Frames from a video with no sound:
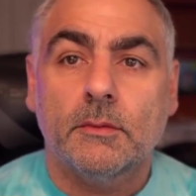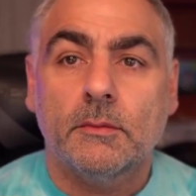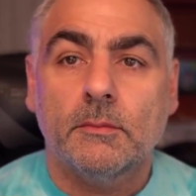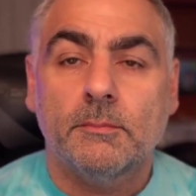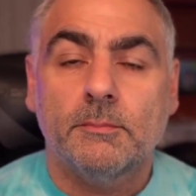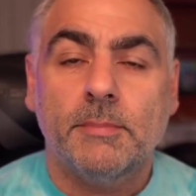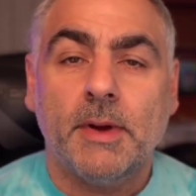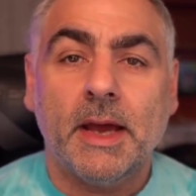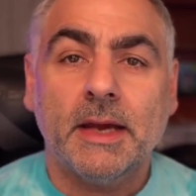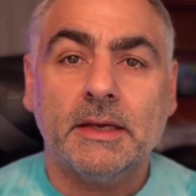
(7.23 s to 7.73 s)

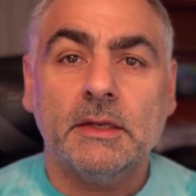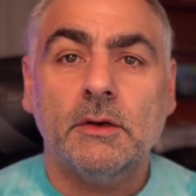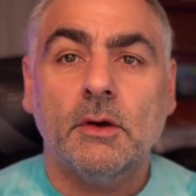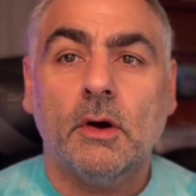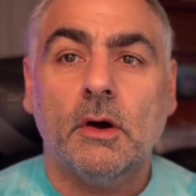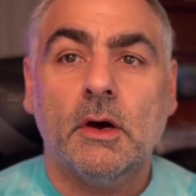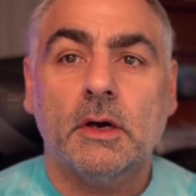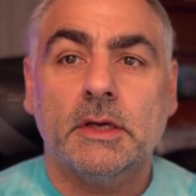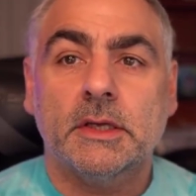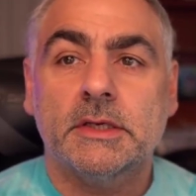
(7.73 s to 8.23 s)
Back in
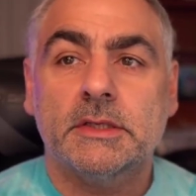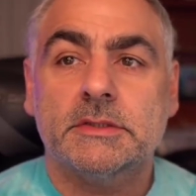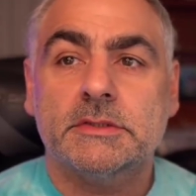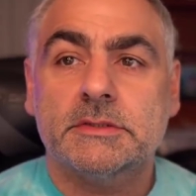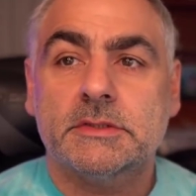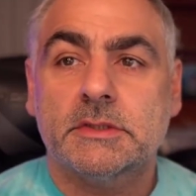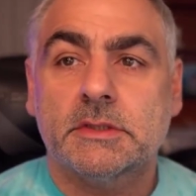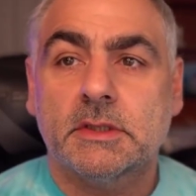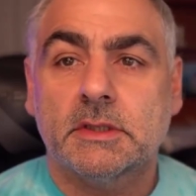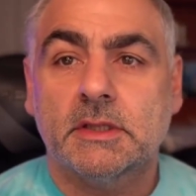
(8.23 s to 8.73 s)

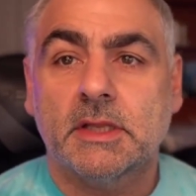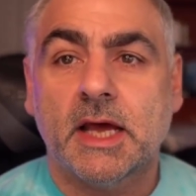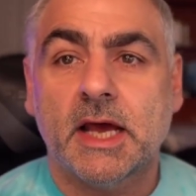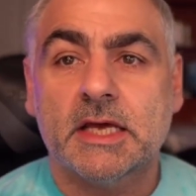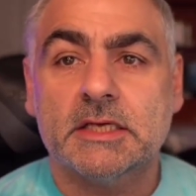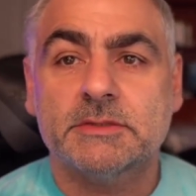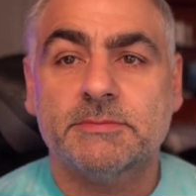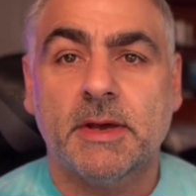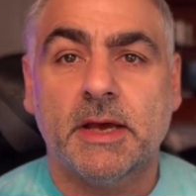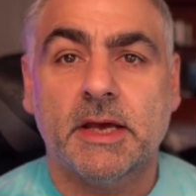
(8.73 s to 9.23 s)
August,
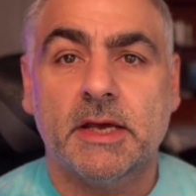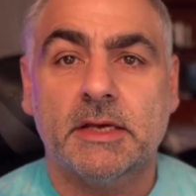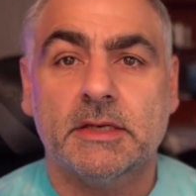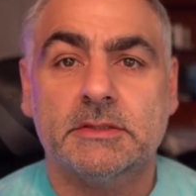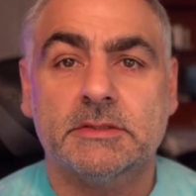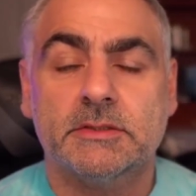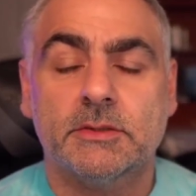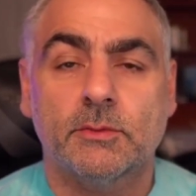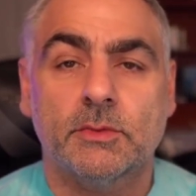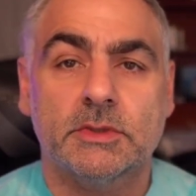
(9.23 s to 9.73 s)

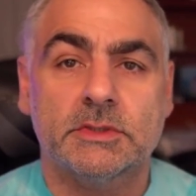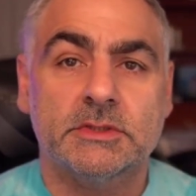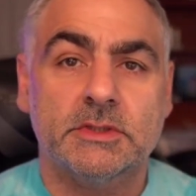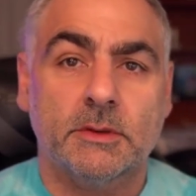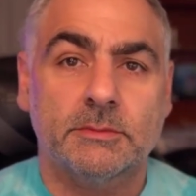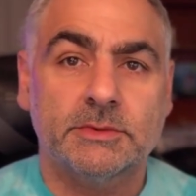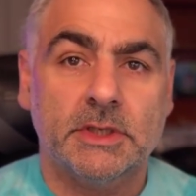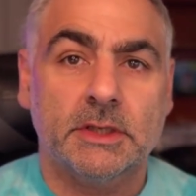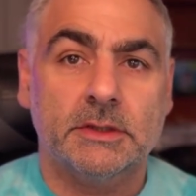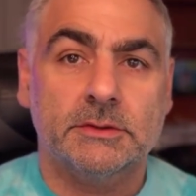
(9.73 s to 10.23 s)
LastPass was
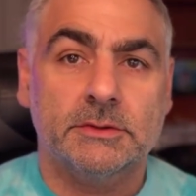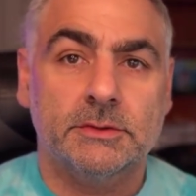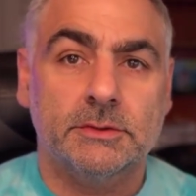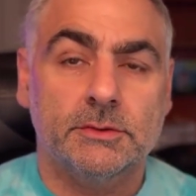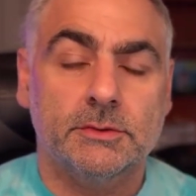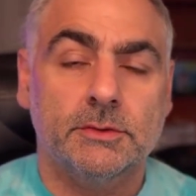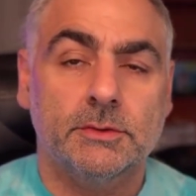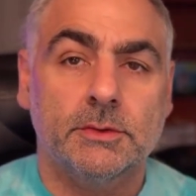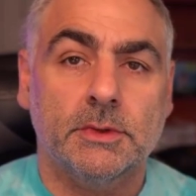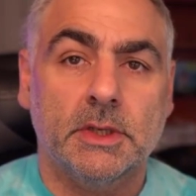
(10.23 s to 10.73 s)
subject
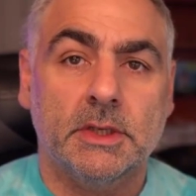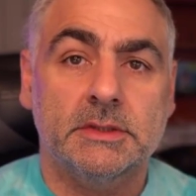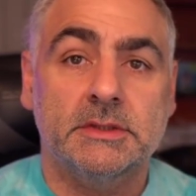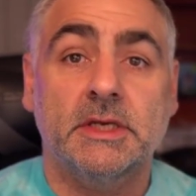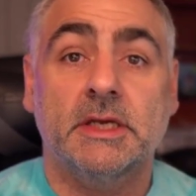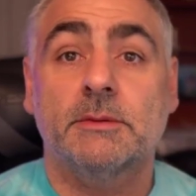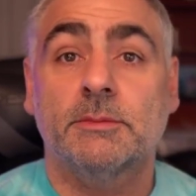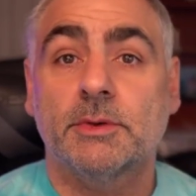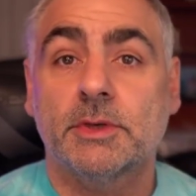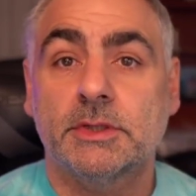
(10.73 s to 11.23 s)
to a
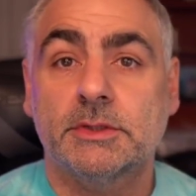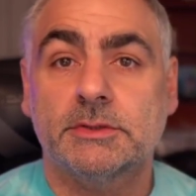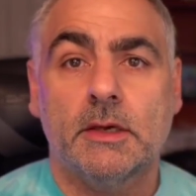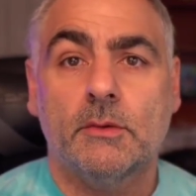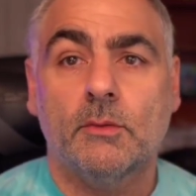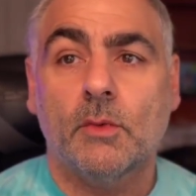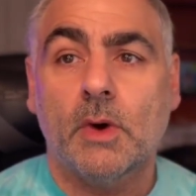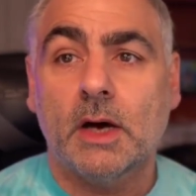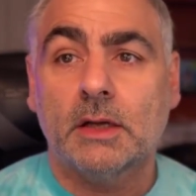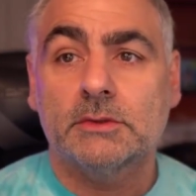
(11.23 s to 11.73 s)
data breach.
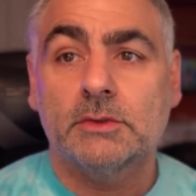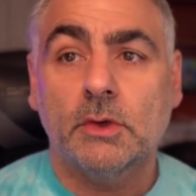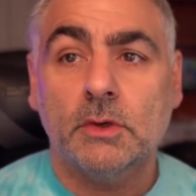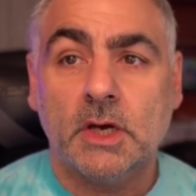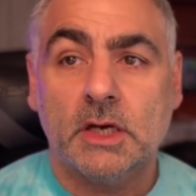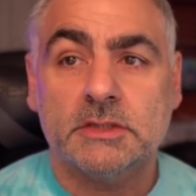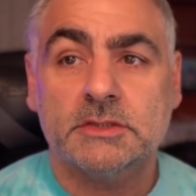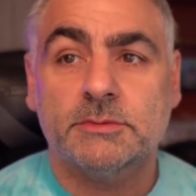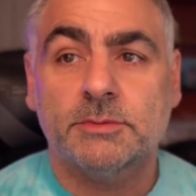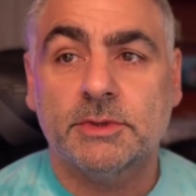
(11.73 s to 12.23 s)
While no
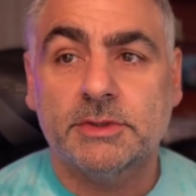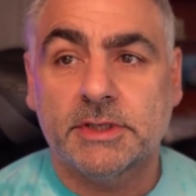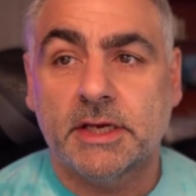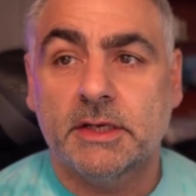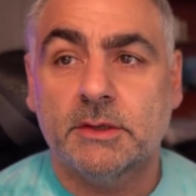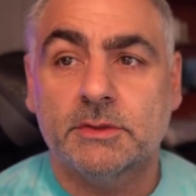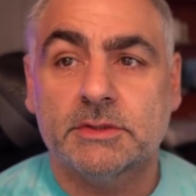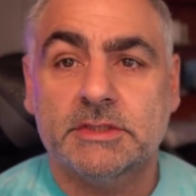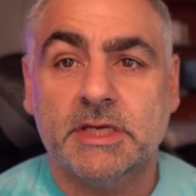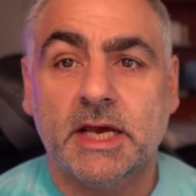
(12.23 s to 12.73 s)
customer
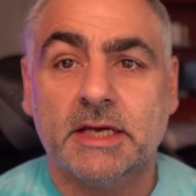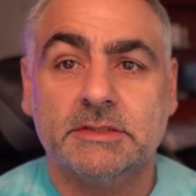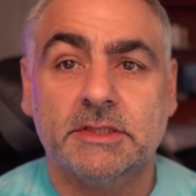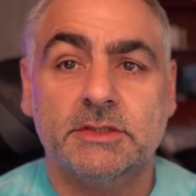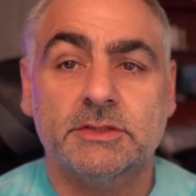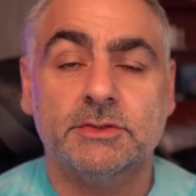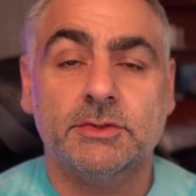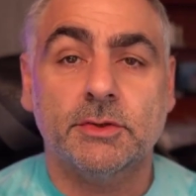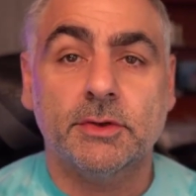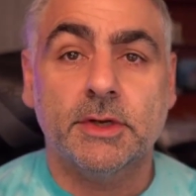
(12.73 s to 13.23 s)
data was
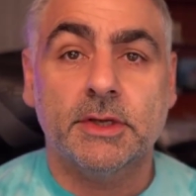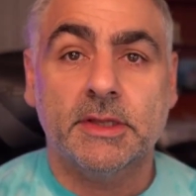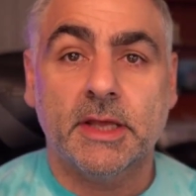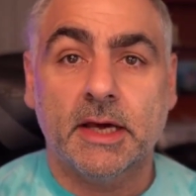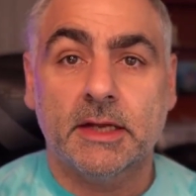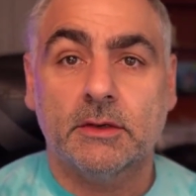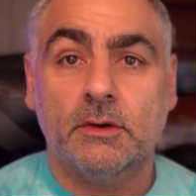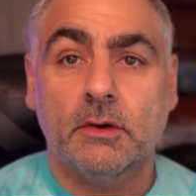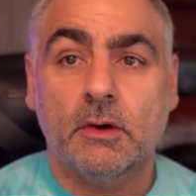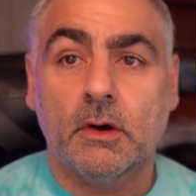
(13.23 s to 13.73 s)
accessed during
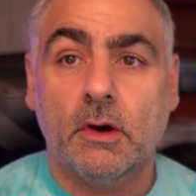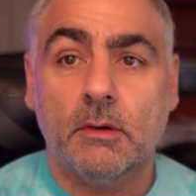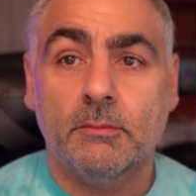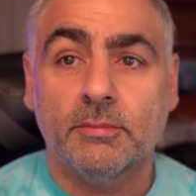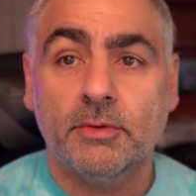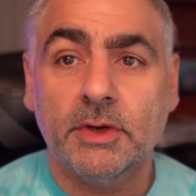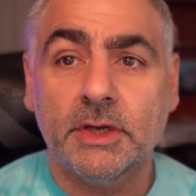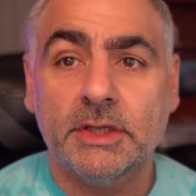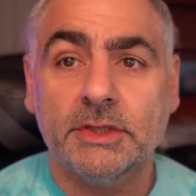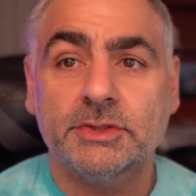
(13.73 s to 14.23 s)
that
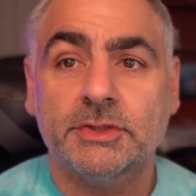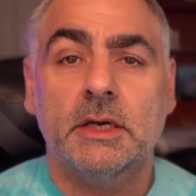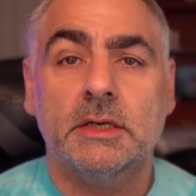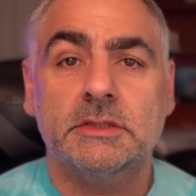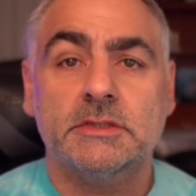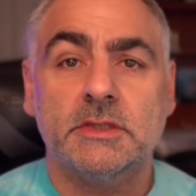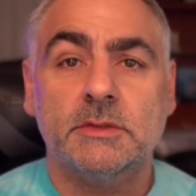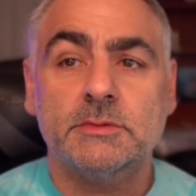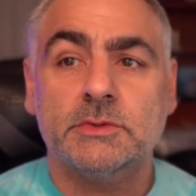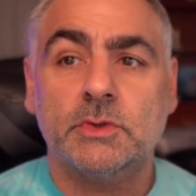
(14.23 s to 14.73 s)
breach,
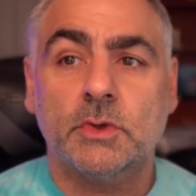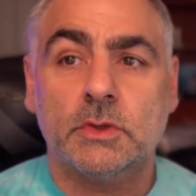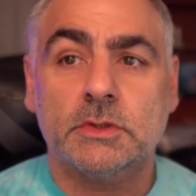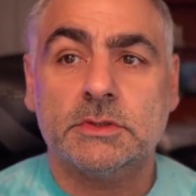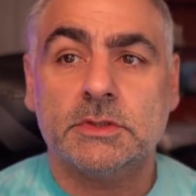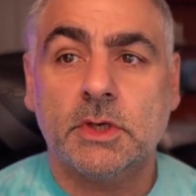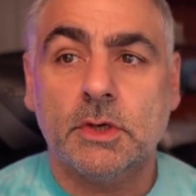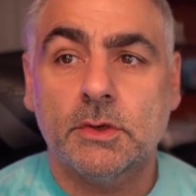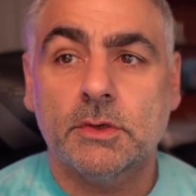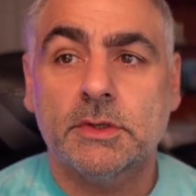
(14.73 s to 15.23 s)
some source
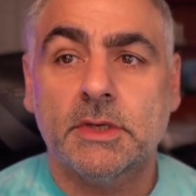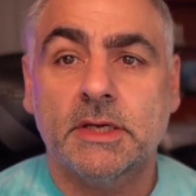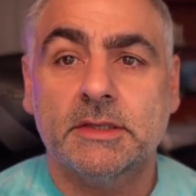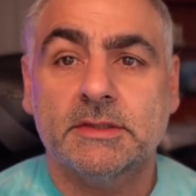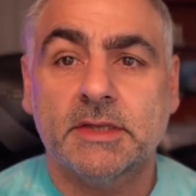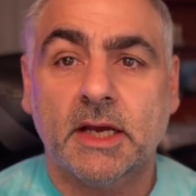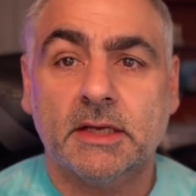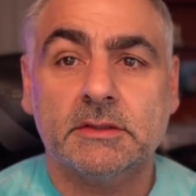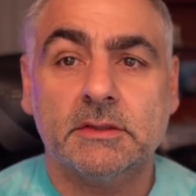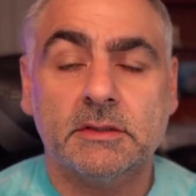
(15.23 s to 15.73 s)
code and
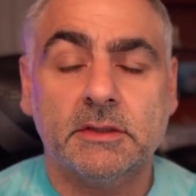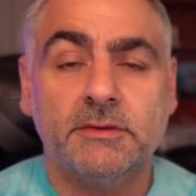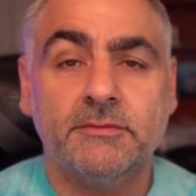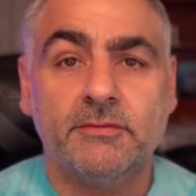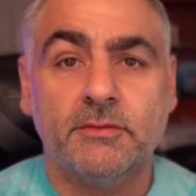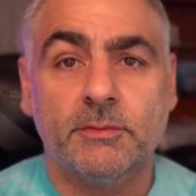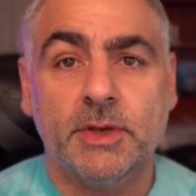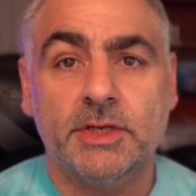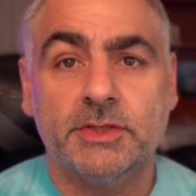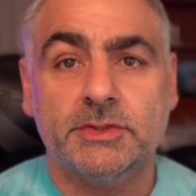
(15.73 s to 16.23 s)
technical
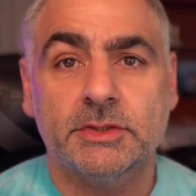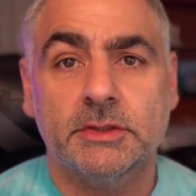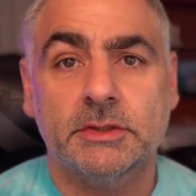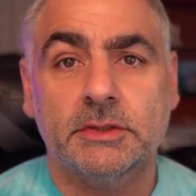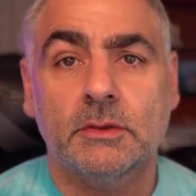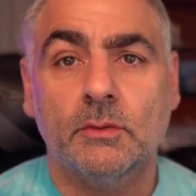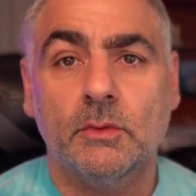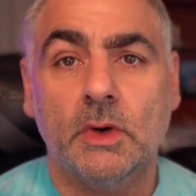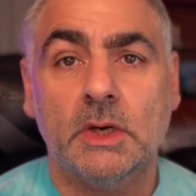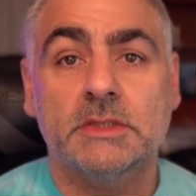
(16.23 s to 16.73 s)

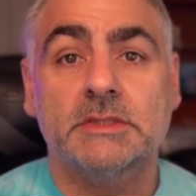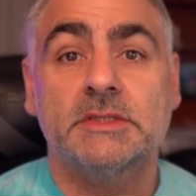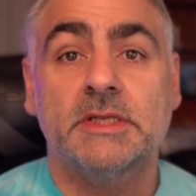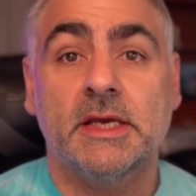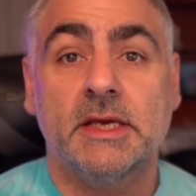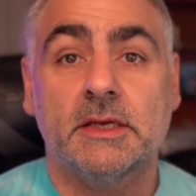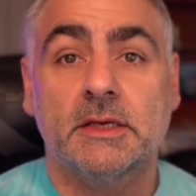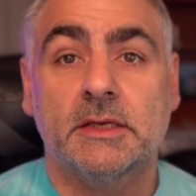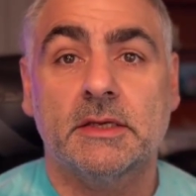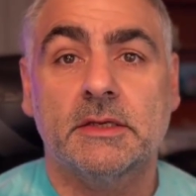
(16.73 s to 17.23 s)
information was
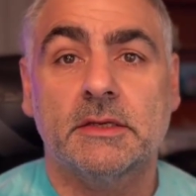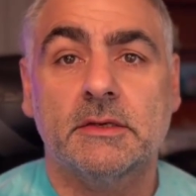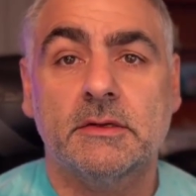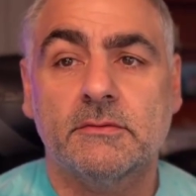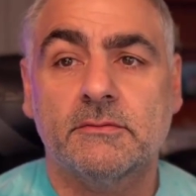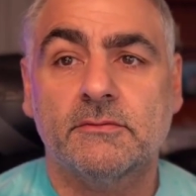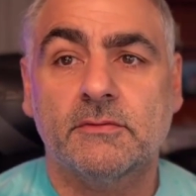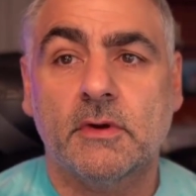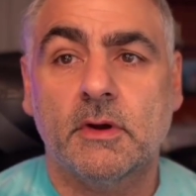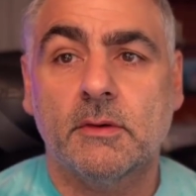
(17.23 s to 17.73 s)
taken
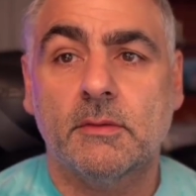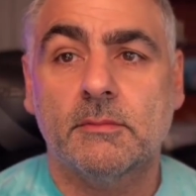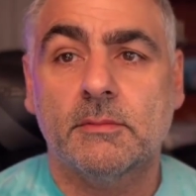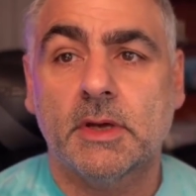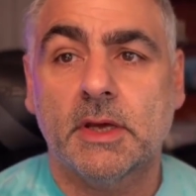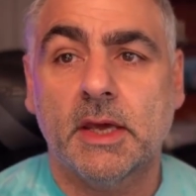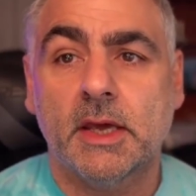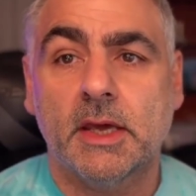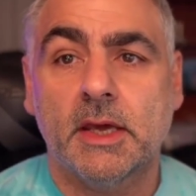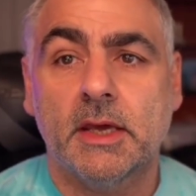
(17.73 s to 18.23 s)

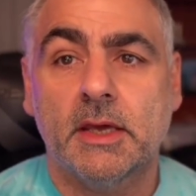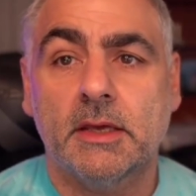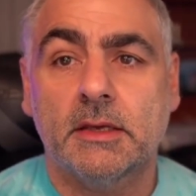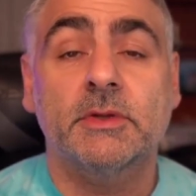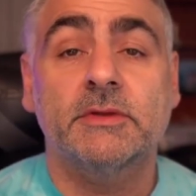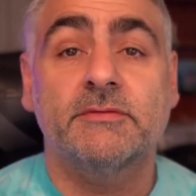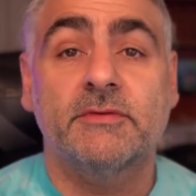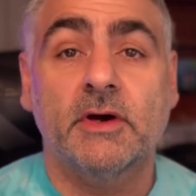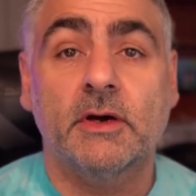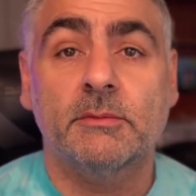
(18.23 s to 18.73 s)
from a
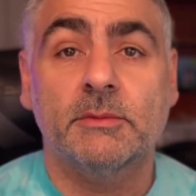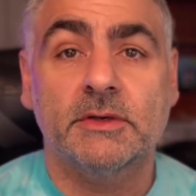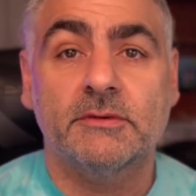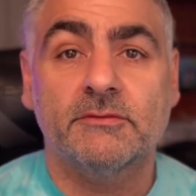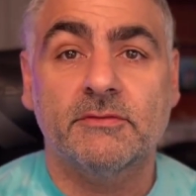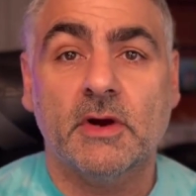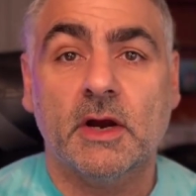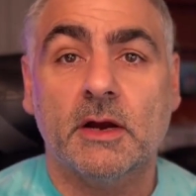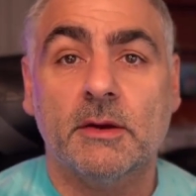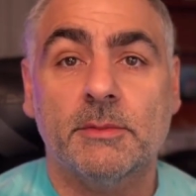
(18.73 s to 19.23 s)
development
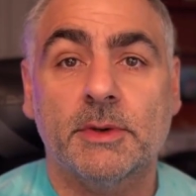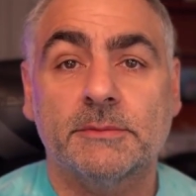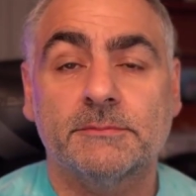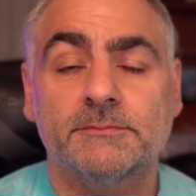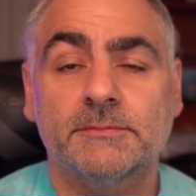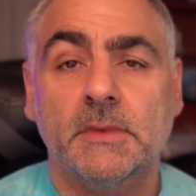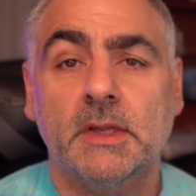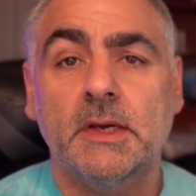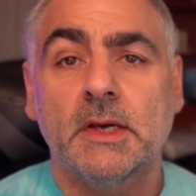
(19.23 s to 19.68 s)
environment.